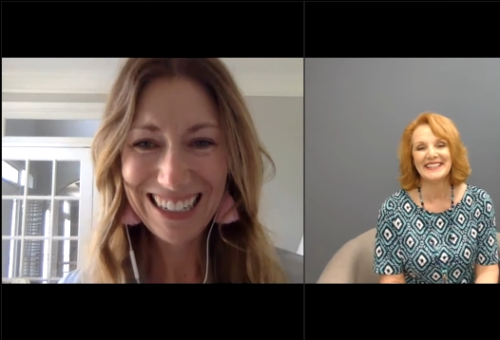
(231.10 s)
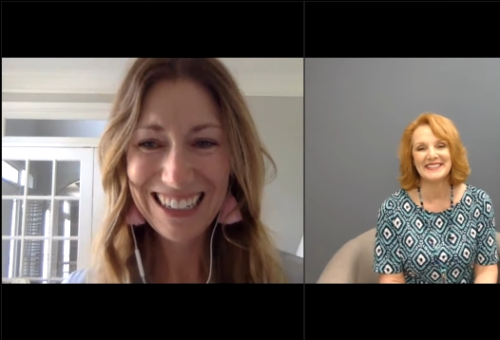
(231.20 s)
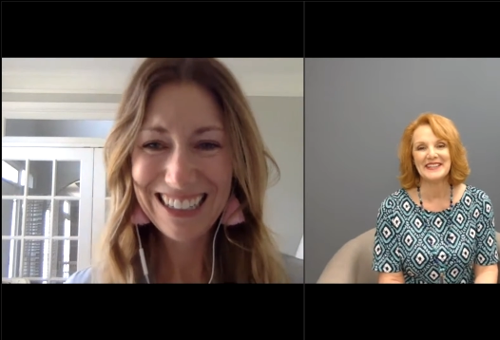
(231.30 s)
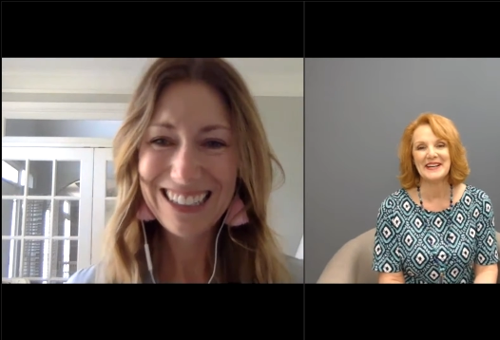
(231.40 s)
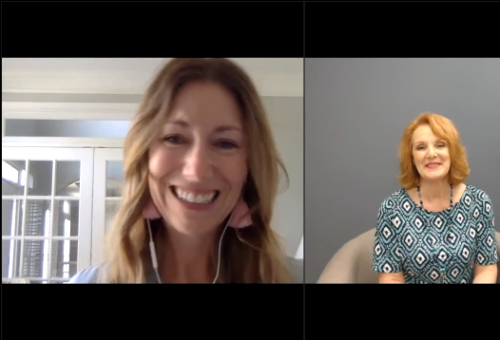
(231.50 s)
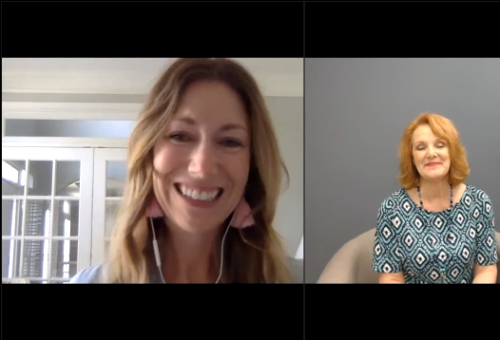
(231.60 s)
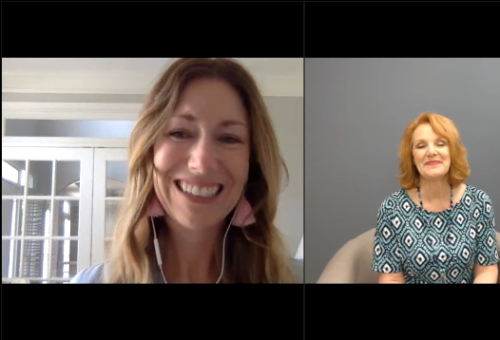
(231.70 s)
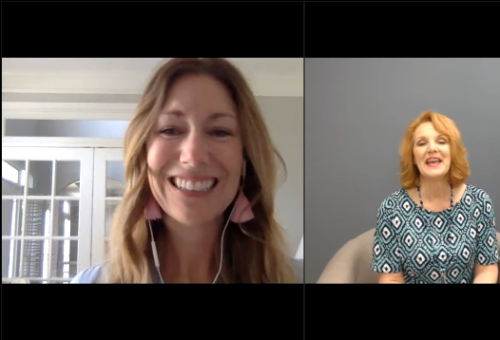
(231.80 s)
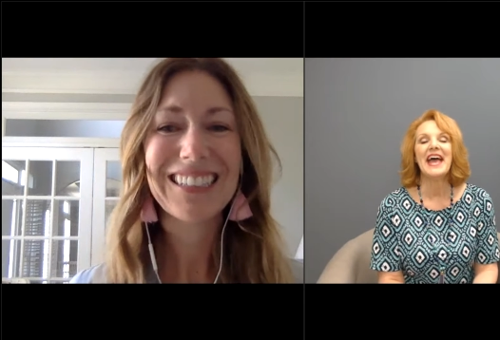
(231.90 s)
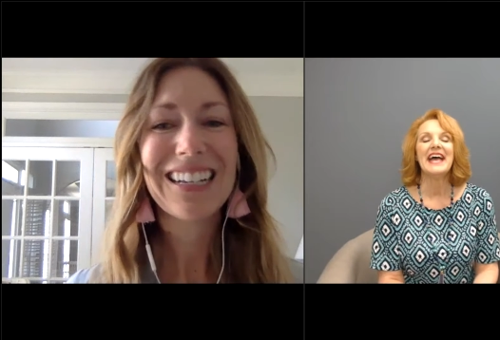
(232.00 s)
Speaker 1: that's great
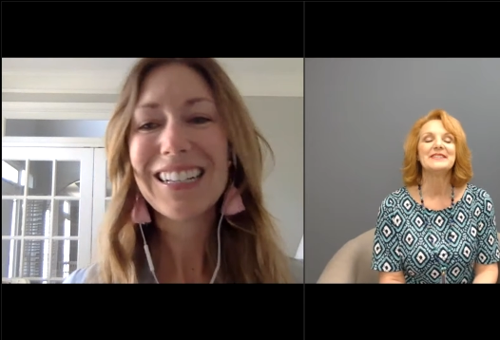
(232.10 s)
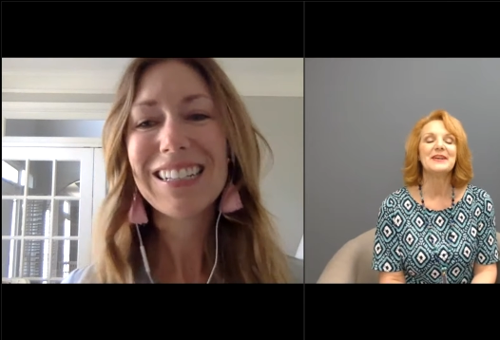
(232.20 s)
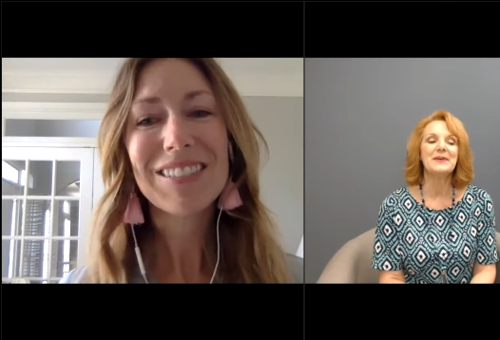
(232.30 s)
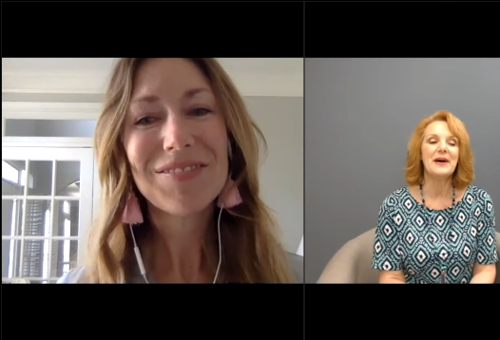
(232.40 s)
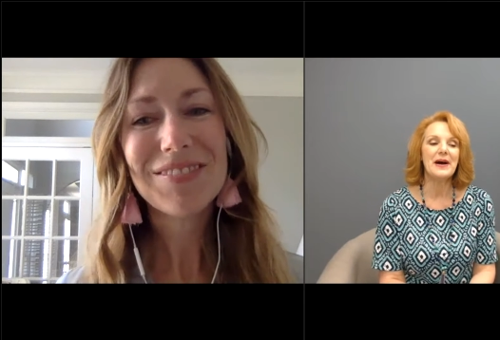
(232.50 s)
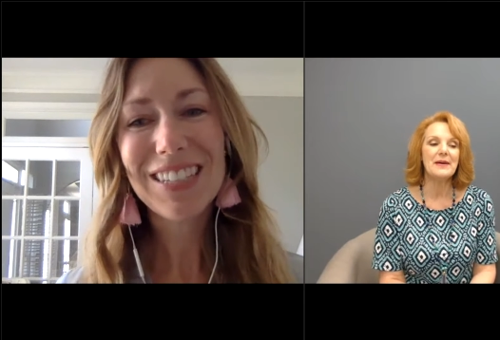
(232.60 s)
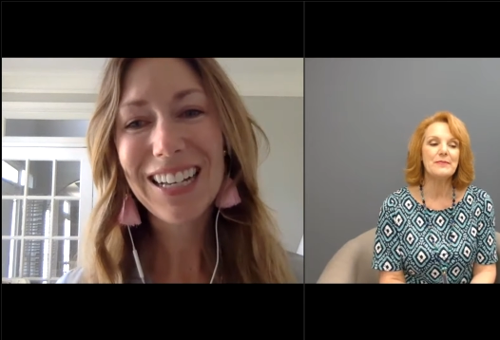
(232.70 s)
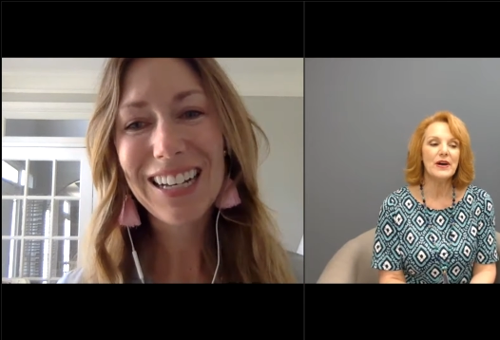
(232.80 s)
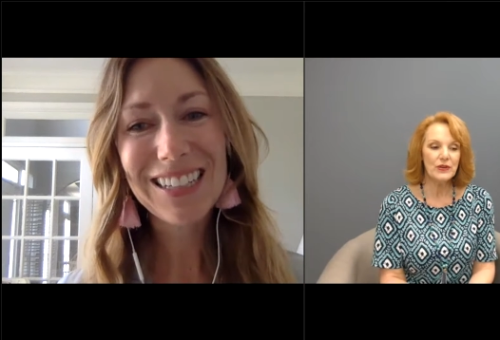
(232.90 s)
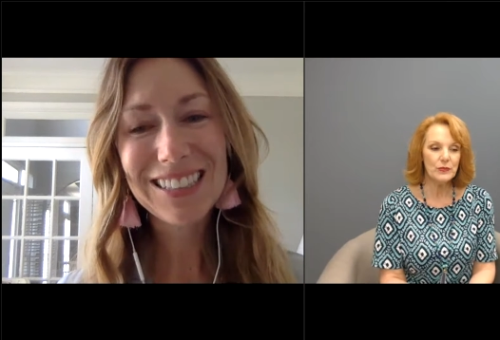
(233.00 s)
so
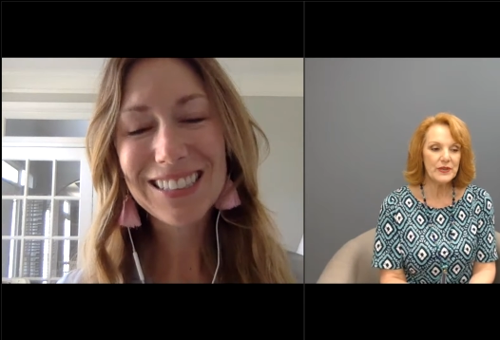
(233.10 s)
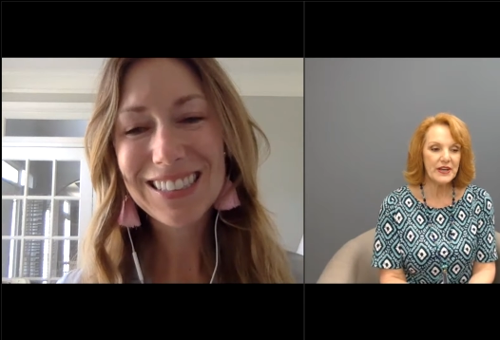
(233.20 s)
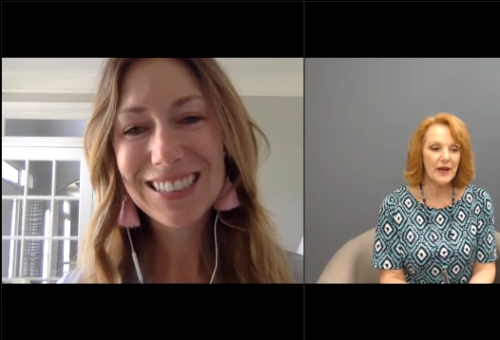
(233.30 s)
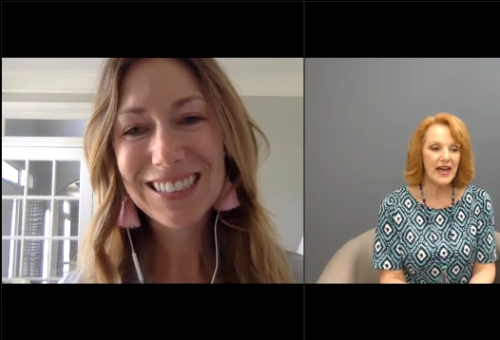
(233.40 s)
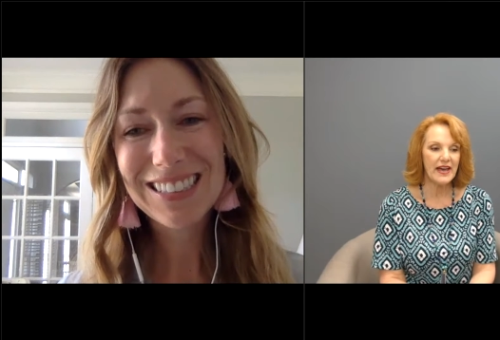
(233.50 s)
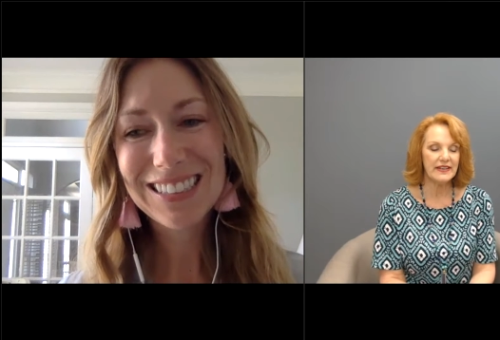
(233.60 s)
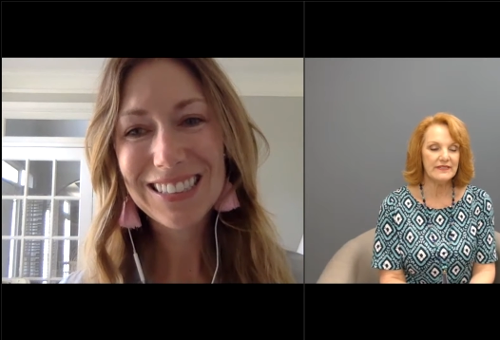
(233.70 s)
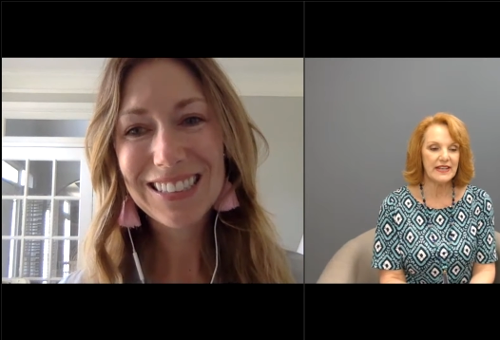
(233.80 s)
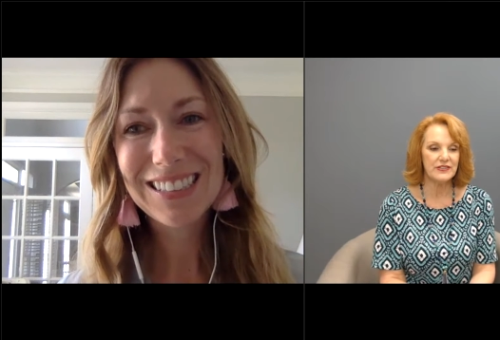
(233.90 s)
um, why don't we go ahead and,